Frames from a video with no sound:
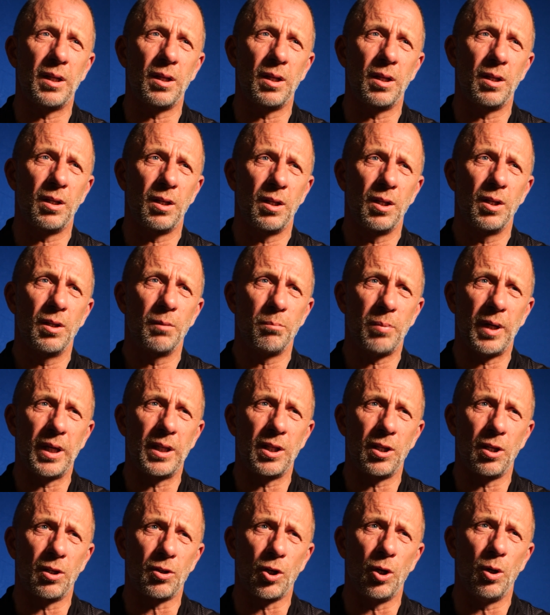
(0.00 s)
the
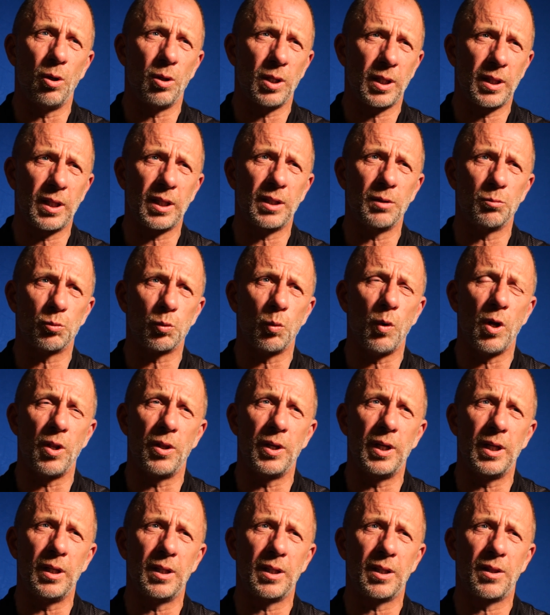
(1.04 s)
odd goal. I think it was
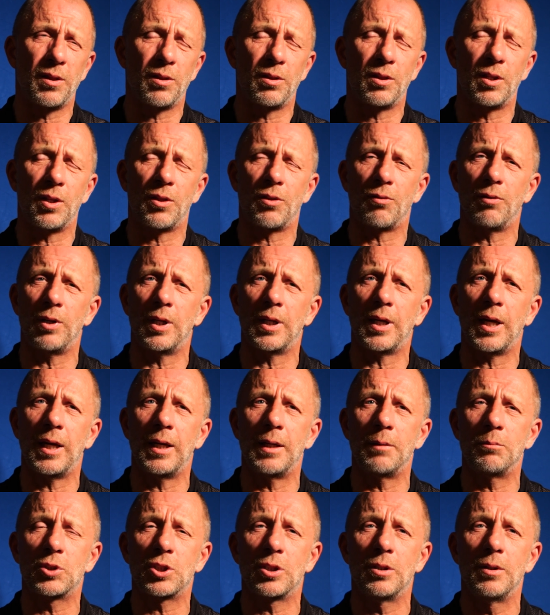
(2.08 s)
1-0 the 3
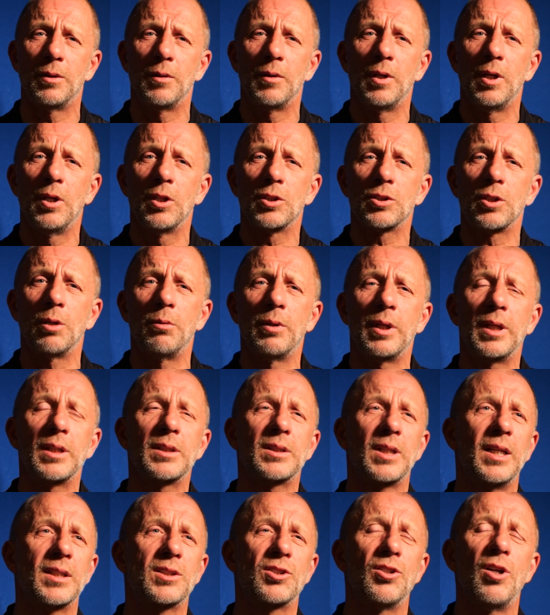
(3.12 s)
games. So
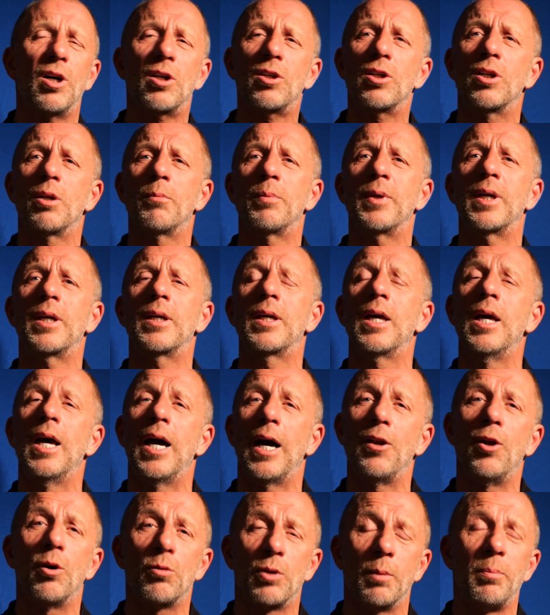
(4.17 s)
it's not going to be. I
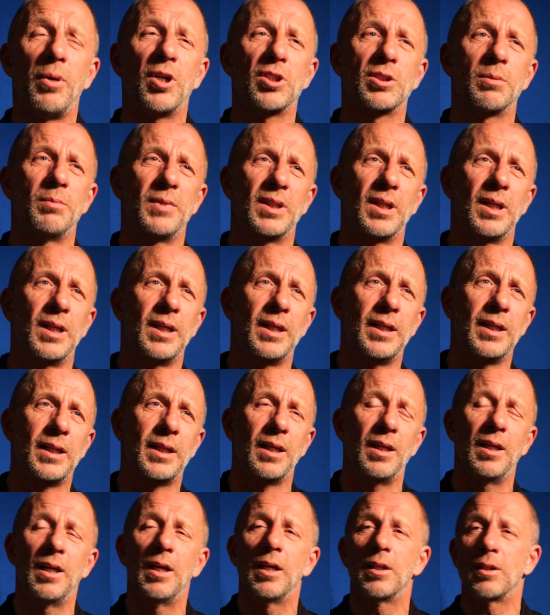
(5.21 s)
know the bottom of the league.
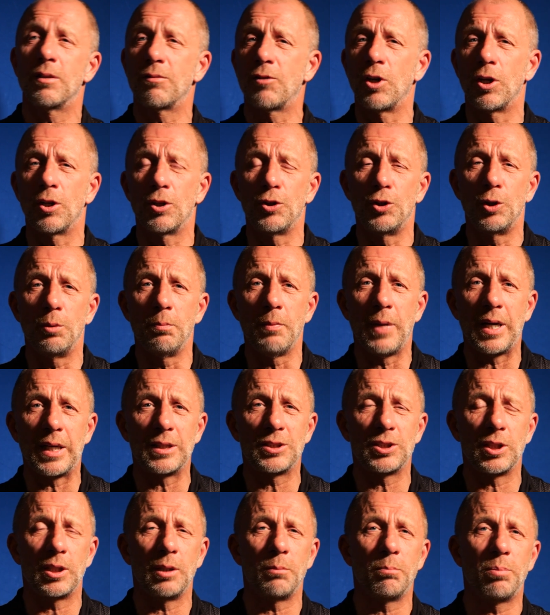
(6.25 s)
They've got a new
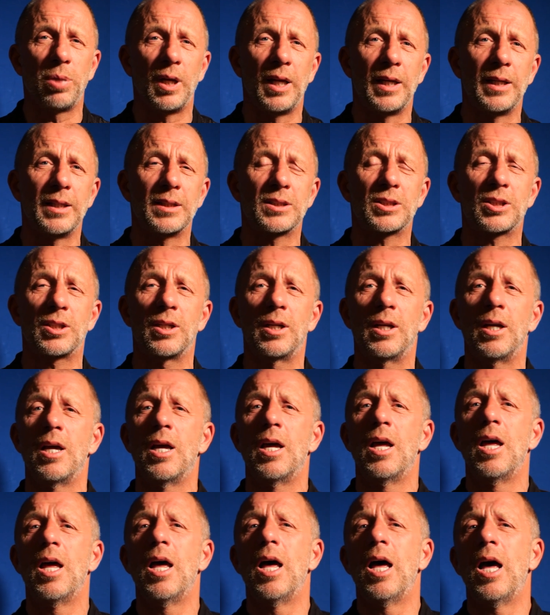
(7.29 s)
manager in place.
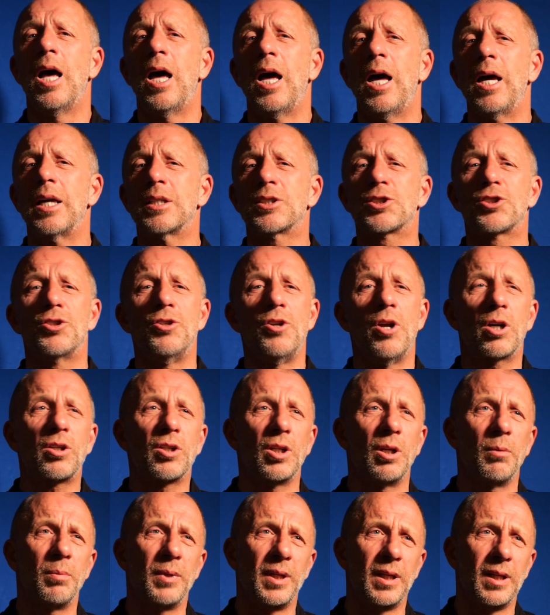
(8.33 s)
It's not
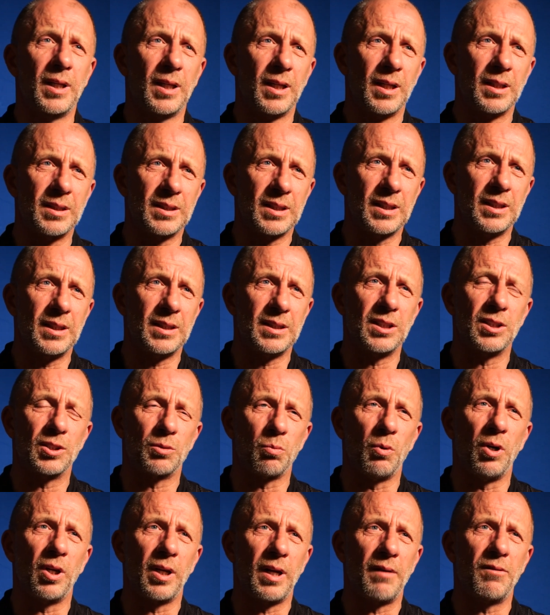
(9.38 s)
going to be as easy as
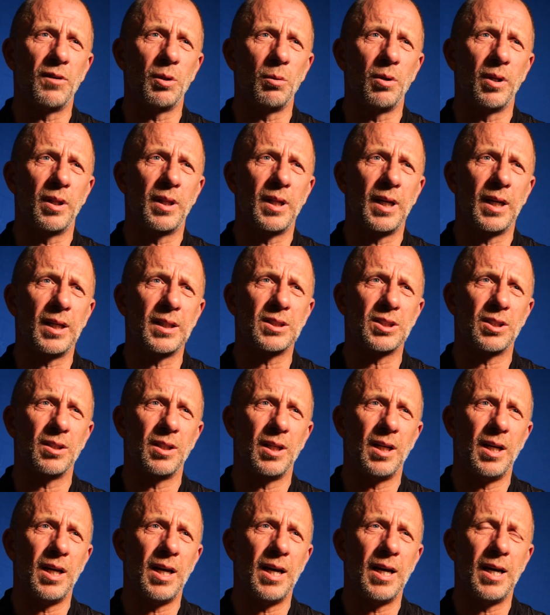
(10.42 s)
what everyone thinks.
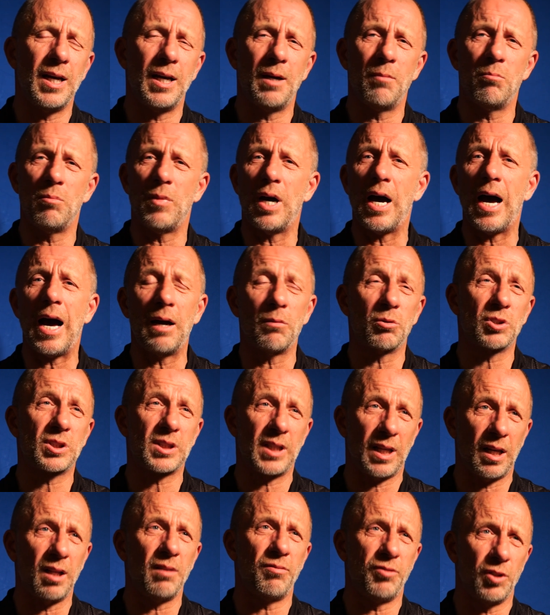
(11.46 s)
I would
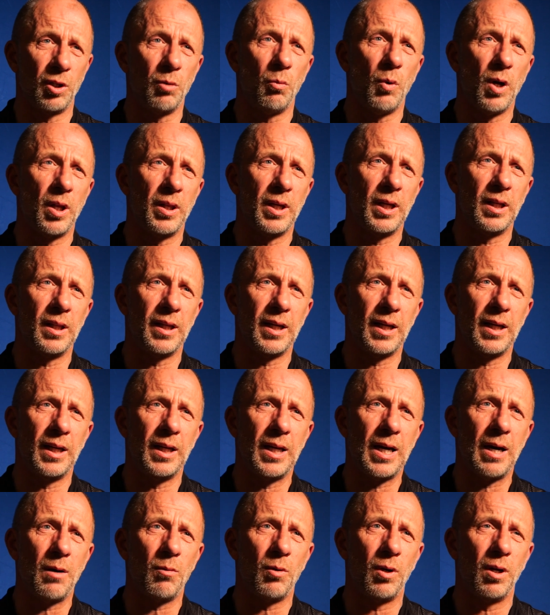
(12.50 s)
settle for a 1-0 there
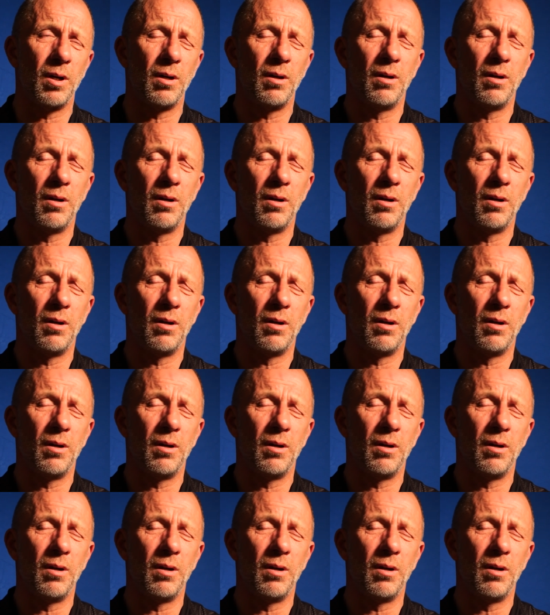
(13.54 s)
now.